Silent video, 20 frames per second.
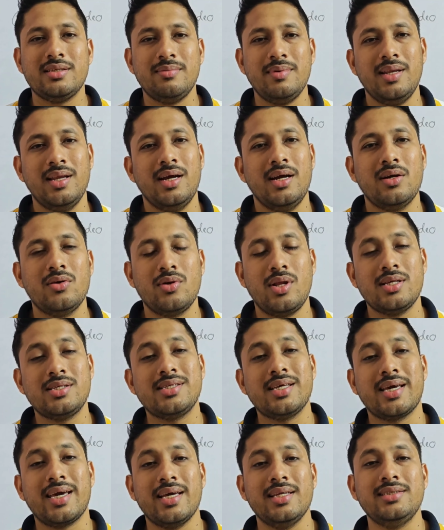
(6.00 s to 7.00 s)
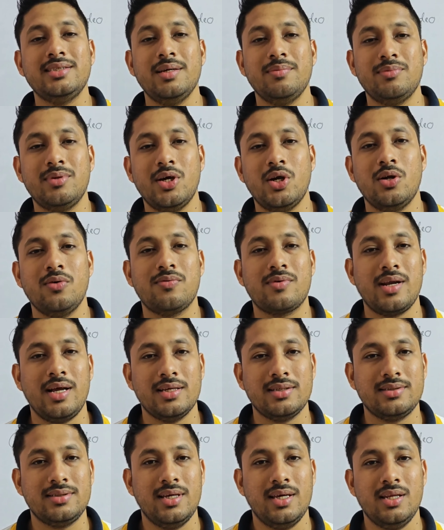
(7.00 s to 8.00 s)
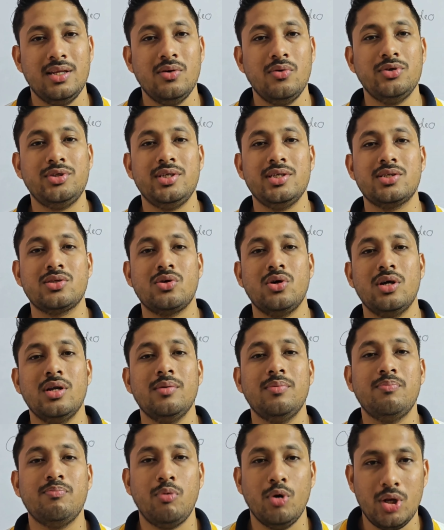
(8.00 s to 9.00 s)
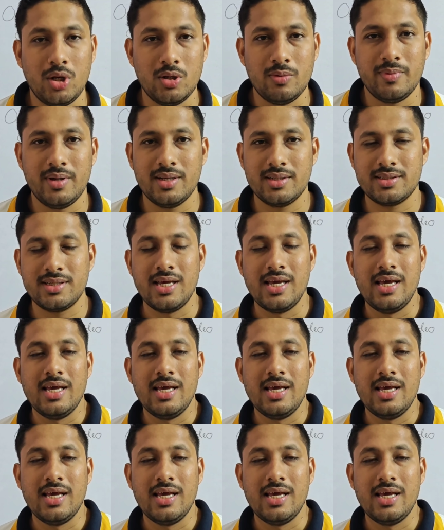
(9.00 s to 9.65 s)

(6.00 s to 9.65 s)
similar to the second chapter of class 10, which is called polynomials.